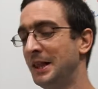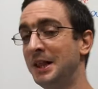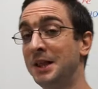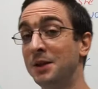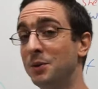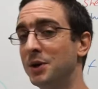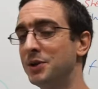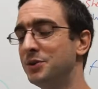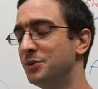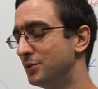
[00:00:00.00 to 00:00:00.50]

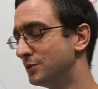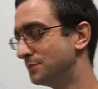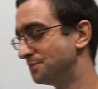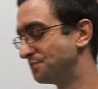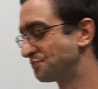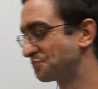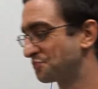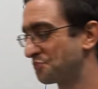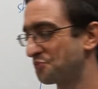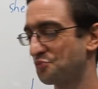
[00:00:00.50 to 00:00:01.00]
Wonderful.
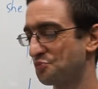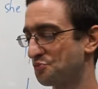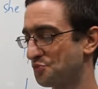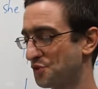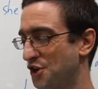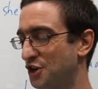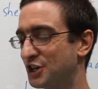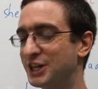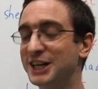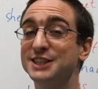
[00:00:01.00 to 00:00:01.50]

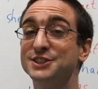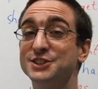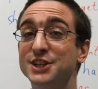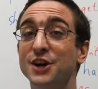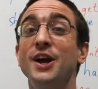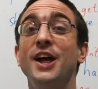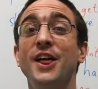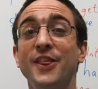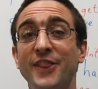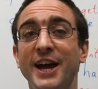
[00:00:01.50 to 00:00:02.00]
Okay,
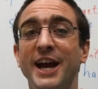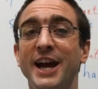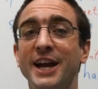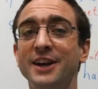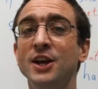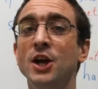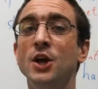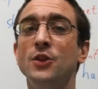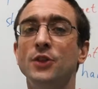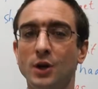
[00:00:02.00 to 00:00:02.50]
so
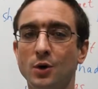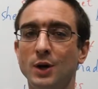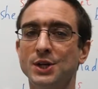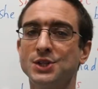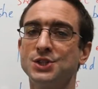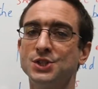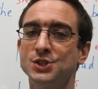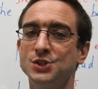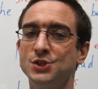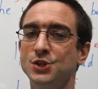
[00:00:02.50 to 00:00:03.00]
then the
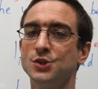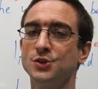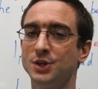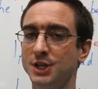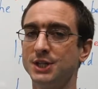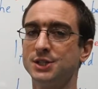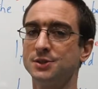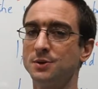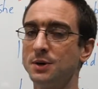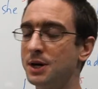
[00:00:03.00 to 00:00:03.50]
questions you
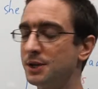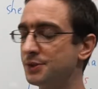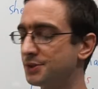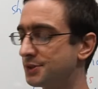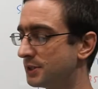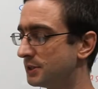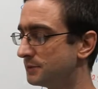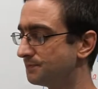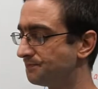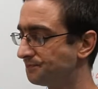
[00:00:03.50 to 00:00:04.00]
need to
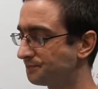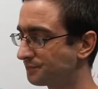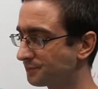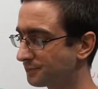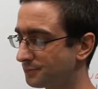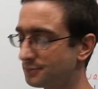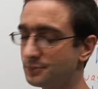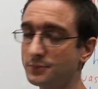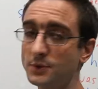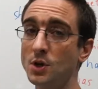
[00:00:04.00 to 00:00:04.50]
answer.
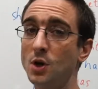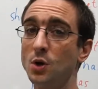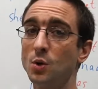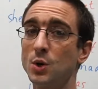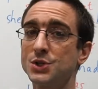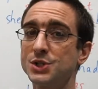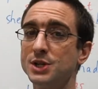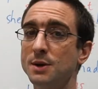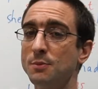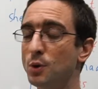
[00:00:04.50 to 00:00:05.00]

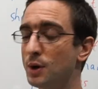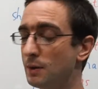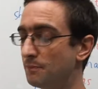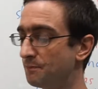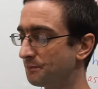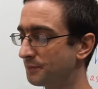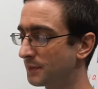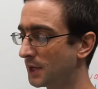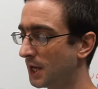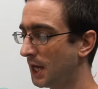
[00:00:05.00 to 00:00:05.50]
Question number
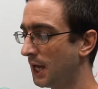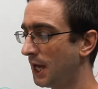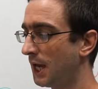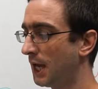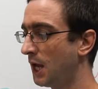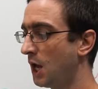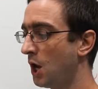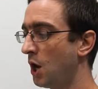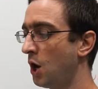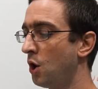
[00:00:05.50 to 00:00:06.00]
1.
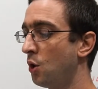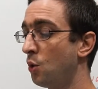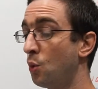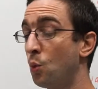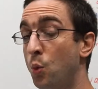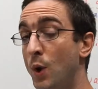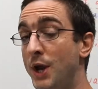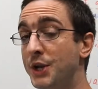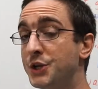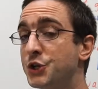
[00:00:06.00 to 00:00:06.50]

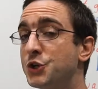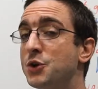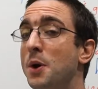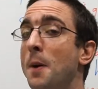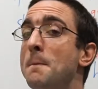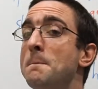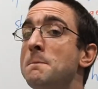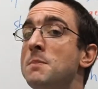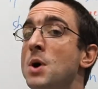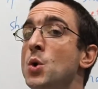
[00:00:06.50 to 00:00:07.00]
Which
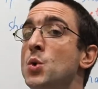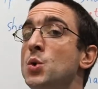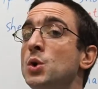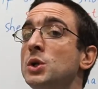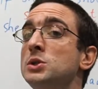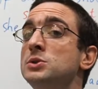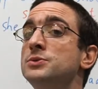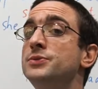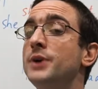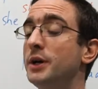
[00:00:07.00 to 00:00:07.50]

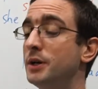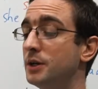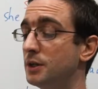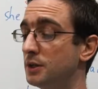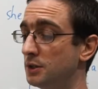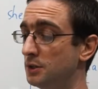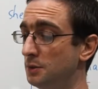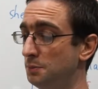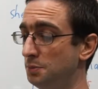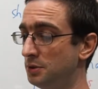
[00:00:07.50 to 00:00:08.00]
modal
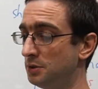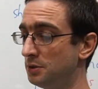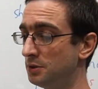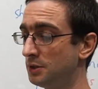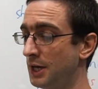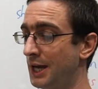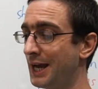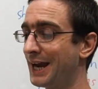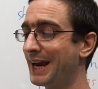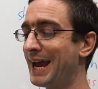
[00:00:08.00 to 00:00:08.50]
verb
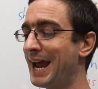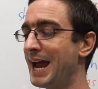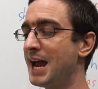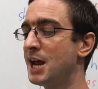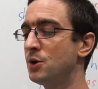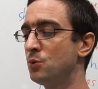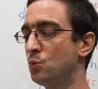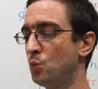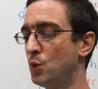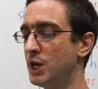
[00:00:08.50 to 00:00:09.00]

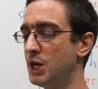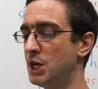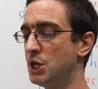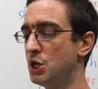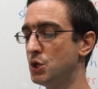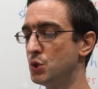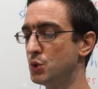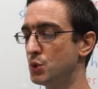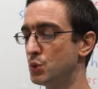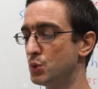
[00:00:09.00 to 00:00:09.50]
can we
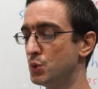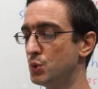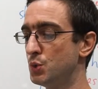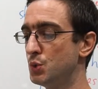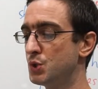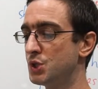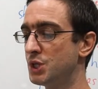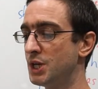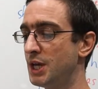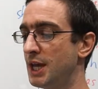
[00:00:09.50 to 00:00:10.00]

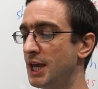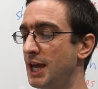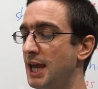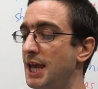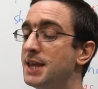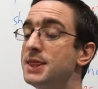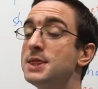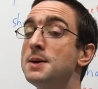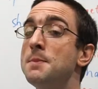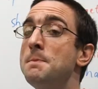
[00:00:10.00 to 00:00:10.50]
use
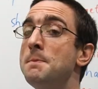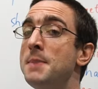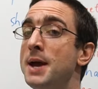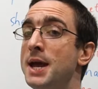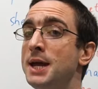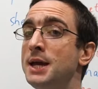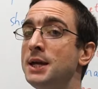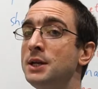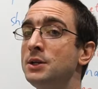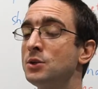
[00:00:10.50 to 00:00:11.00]
in the
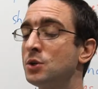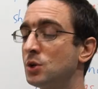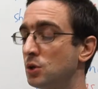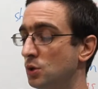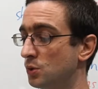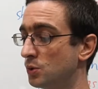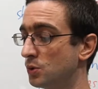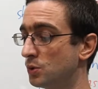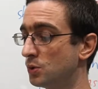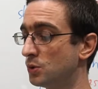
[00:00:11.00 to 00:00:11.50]
main
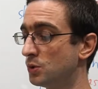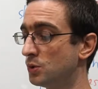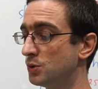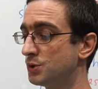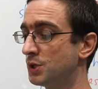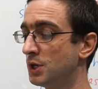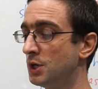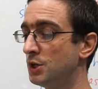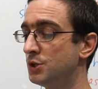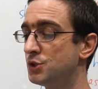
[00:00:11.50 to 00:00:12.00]

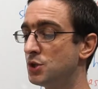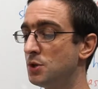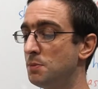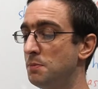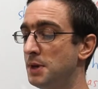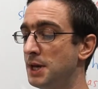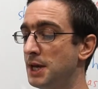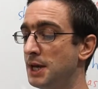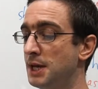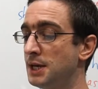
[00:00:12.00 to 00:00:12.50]
clause to
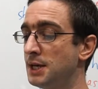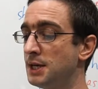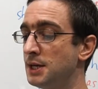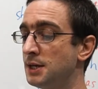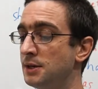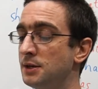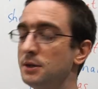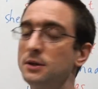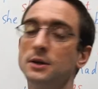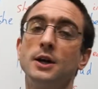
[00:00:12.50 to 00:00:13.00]

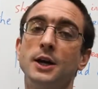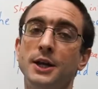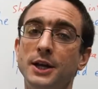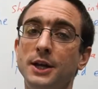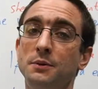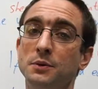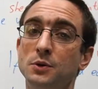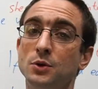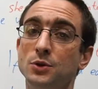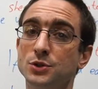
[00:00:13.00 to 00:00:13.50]
mean, and here
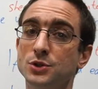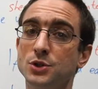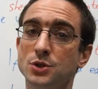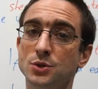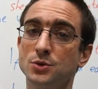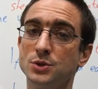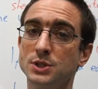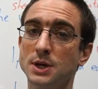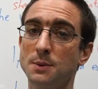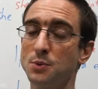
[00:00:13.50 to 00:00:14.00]
we've got 2
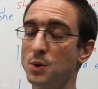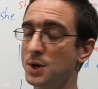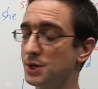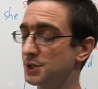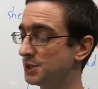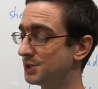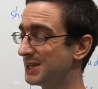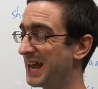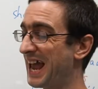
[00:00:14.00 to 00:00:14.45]
sub-questions.